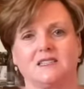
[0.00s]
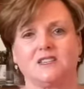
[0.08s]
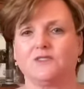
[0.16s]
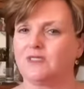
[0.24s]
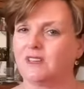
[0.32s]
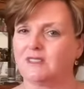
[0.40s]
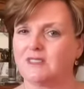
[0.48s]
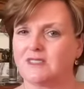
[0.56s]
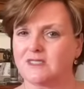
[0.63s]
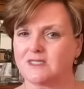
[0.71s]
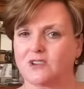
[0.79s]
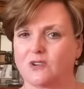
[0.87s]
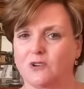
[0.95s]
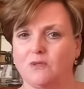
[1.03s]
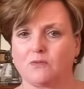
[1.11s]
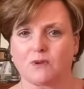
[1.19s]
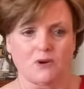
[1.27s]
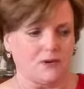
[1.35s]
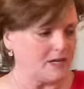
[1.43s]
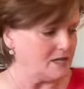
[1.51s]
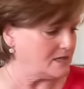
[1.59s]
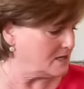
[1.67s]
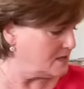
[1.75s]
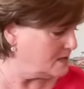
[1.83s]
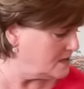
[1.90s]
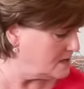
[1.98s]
do you think that this girl wrote it?